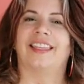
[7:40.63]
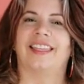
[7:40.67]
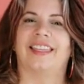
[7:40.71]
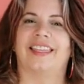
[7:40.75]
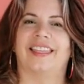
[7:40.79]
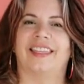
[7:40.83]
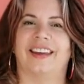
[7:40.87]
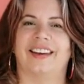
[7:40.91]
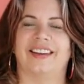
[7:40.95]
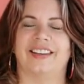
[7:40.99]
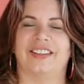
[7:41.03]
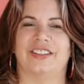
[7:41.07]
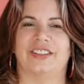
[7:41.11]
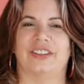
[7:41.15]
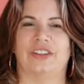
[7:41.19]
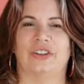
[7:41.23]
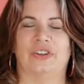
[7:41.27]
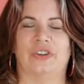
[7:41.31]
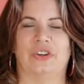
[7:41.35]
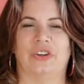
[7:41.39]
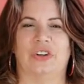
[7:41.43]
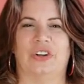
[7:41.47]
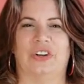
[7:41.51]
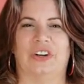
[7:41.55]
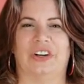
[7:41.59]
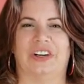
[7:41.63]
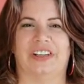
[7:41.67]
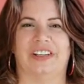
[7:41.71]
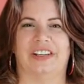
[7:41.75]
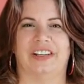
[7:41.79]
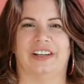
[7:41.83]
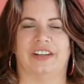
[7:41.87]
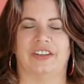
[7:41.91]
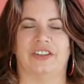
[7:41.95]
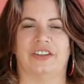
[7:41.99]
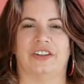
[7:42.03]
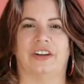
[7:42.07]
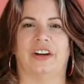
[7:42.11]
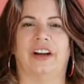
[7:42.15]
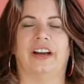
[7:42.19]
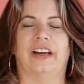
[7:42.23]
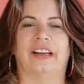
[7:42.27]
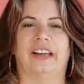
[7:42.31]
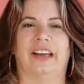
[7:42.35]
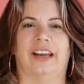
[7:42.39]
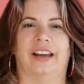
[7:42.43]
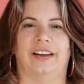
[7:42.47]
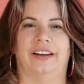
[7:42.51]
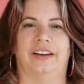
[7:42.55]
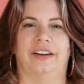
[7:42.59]
Thanks to Laurel Architecture and
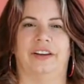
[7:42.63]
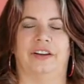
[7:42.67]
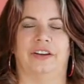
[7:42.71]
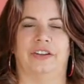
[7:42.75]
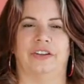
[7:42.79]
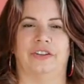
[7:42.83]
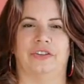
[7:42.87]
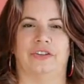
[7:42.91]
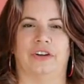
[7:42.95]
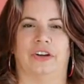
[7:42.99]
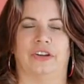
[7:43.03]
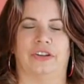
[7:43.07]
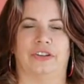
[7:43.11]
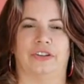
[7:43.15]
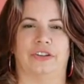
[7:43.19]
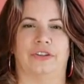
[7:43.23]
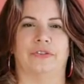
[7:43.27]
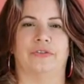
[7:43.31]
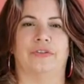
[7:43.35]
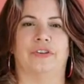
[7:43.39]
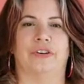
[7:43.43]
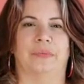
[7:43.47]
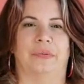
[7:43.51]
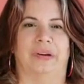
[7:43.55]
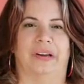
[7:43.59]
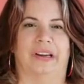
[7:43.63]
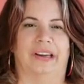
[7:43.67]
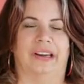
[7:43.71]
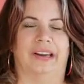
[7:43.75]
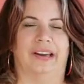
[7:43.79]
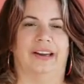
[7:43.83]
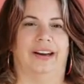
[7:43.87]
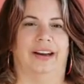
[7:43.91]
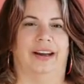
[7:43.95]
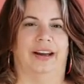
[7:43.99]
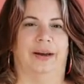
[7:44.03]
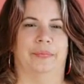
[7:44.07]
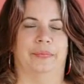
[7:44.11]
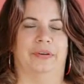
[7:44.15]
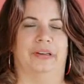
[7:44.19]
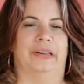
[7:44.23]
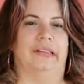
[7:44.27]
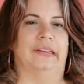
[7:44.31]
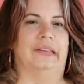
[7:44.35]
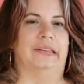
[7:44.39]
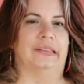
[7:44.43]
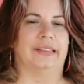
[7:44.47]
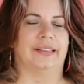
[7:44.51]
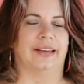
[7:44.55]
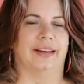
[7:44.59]
Canyon Construction for making it happen in
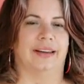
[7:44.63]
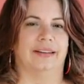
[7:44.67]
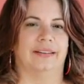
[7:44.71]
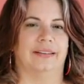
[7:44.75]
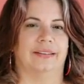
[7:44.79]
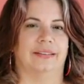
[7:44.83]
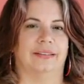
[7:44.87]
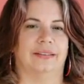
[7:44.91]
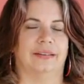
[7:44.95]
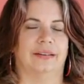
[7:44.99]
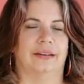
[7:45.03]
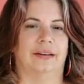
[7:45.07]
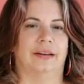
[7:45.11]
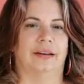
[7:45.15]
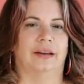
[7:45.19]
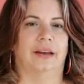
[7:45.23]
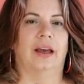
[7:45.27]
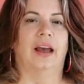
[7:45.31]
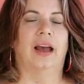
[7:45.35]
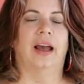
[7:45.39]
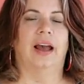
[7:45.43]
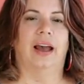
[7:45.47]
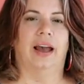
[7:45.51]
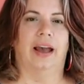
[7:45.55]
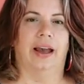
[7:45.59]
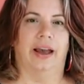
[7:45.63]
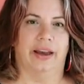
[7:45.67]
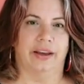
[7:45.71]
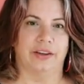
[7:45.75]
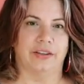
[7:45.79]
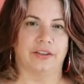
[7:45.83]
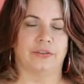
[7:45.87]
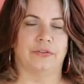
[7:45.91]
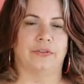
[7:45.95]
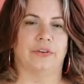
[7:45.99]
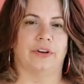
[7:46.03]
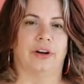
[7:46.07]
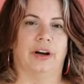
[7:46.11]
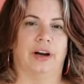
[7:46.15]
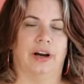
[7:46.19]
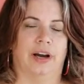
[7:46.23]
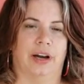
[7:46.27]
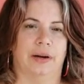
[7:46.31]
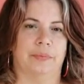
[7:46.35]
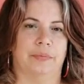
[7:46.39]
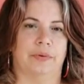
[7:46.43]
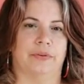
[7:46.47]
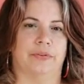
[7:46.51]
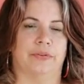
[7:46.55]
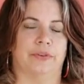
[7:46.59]
this case. Ask for a
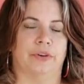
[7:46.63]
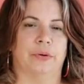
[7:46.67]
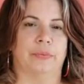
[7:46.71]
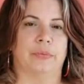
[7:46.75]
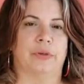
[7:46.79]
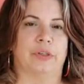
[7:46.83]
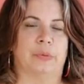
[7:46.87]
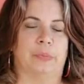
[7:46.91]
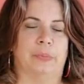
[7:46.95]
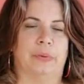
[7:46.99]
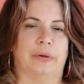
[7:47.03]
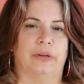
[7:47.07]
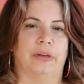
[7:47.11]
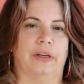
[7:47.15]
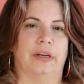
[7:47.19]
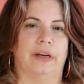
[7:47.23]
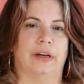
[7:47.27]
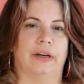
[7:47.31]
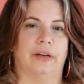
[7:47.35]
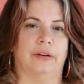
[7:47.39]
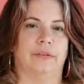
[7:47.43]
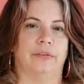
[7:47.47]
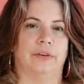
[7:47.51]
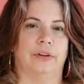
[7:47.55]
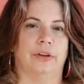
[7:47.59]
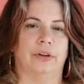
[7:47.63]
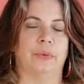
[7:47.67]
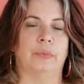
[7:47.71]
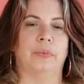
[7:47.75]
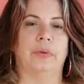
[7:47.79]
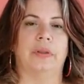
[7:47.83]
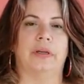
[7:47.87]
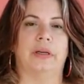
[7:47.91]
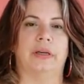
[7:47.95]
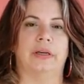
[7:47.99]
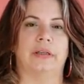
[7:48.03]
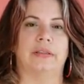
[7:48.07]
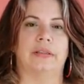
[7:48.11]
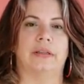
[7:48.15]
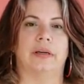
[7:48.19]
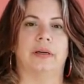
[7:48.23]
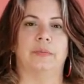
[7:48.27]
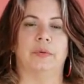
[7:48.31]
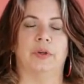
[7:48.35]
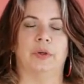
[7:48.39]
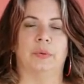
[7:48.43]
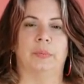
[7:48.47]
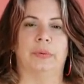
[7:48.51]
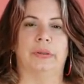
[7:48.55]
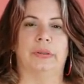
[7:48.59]
high-performance building envelope the next time
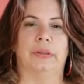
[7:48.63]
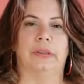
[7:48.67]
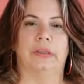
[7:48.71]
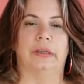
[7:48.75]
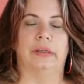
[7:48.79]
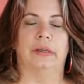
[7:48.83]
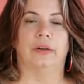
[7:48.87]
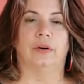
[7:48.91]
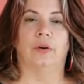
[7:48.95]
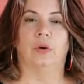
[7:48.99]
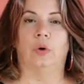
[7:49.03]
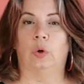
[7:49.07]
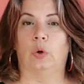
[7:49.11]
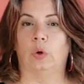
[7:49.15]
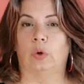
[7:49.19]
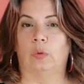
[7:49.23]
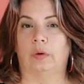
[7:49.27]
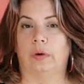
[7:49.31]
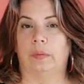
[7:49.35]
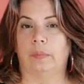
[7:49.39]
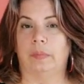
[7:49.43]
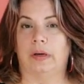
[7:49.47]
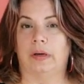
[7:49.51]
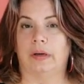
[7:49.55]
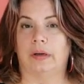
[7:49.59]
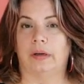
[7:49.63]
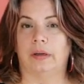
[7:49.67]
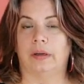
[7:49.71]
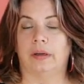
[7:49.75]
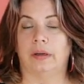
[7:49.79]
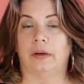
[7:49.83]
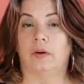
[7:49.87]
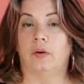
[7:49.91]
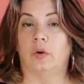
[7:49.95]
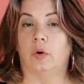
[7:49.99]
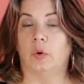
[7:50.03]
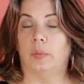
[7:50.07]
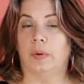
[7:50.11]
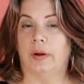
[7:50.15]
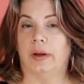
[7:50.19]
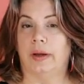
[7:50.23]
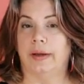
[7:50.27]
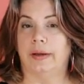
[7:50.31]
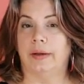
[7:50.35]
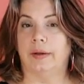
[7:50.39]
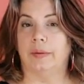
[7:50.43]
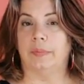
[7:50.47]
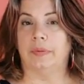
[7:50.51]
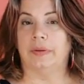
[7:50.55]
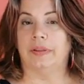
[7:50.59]
you're building, or remodeling, or
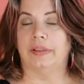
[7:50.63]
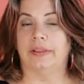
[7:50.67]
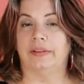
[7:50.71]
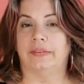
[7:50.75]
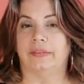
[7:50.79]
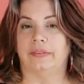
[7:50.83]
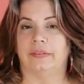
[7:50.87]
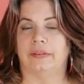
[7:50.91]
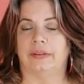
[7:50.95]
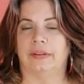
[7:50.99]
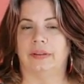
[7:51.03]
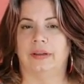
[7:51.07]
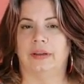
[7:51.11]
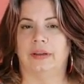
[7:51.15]
buying a place.